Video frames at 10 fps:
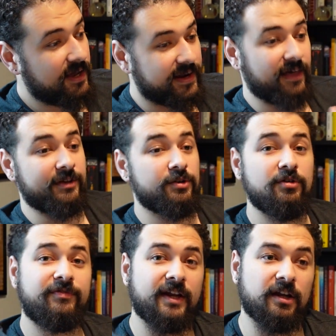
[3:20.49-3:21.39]
Now, the
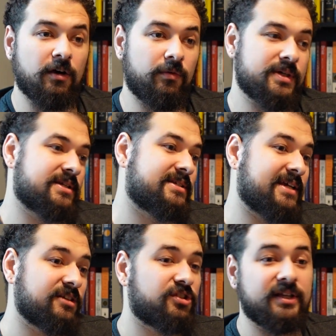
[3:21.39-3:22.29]
new video was
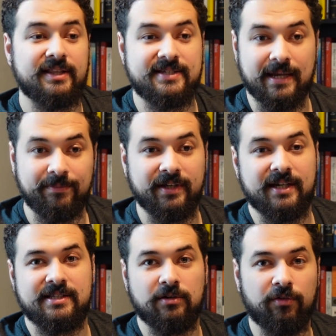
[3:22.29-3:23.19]
essentially the same thing
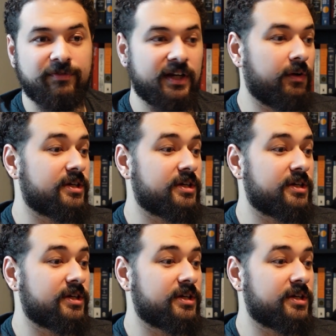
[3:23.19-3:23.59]
as the old video,